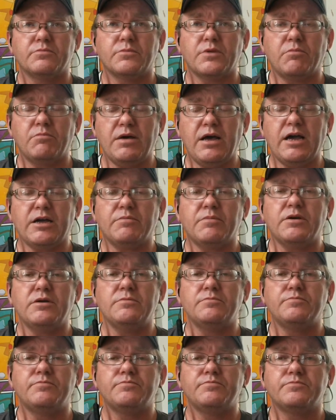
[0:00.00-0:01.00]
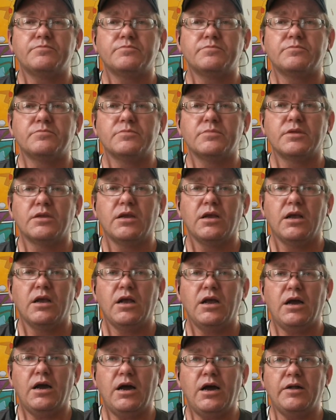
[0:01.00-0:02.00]
Magma.
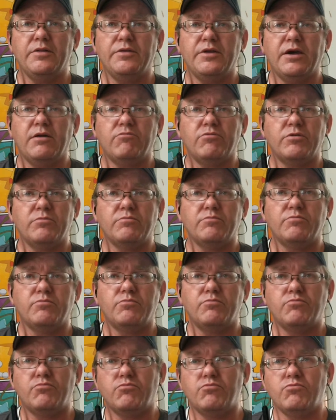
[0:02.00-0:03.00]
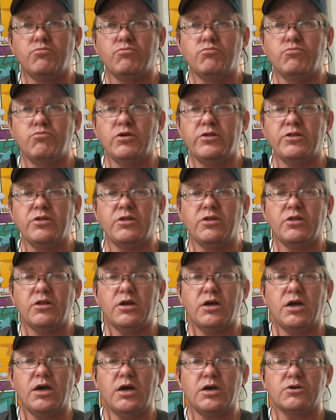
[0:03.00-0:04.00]
and that when
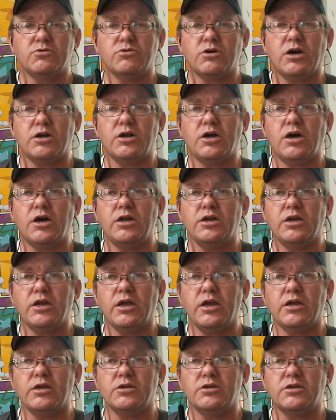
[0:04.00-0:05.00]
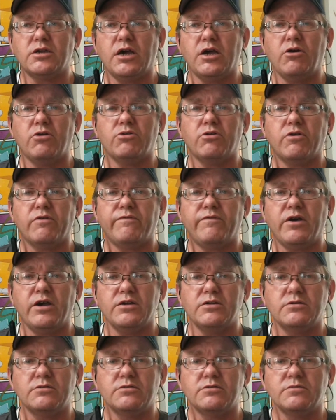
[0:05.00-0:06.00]
Groudon and Kyogre are
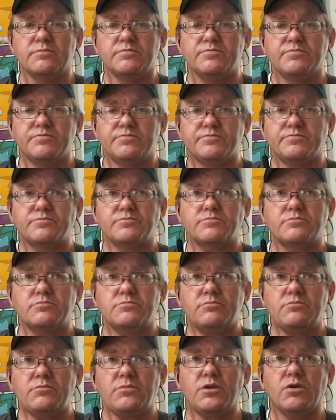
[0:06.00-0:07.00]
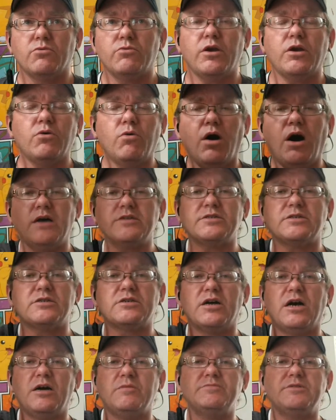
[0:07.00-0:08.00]
fighting, Rayquaza
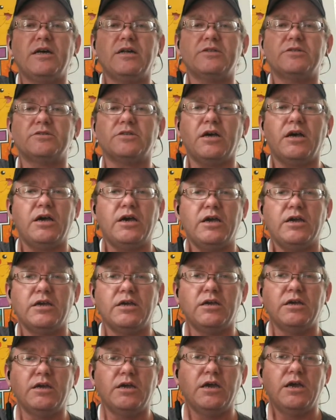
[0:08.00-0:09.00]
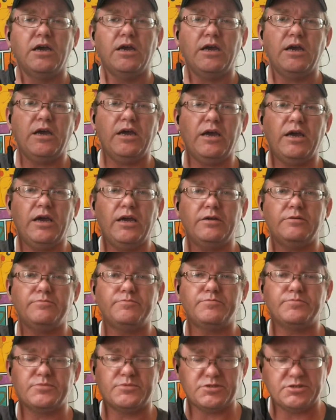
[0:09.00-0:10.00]
comes out of the sky and
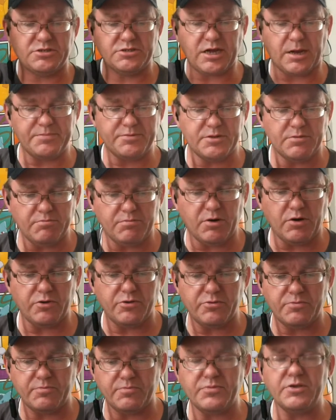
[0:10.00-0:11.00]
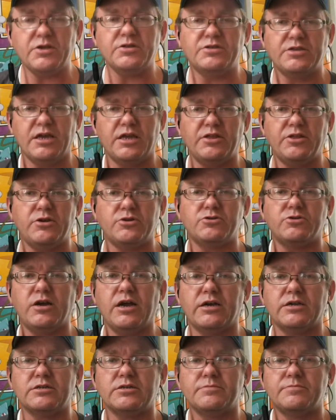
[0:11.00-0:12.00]
stops them both and dead in their
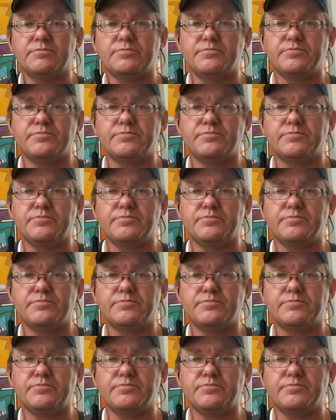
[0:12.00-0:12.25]
tracks.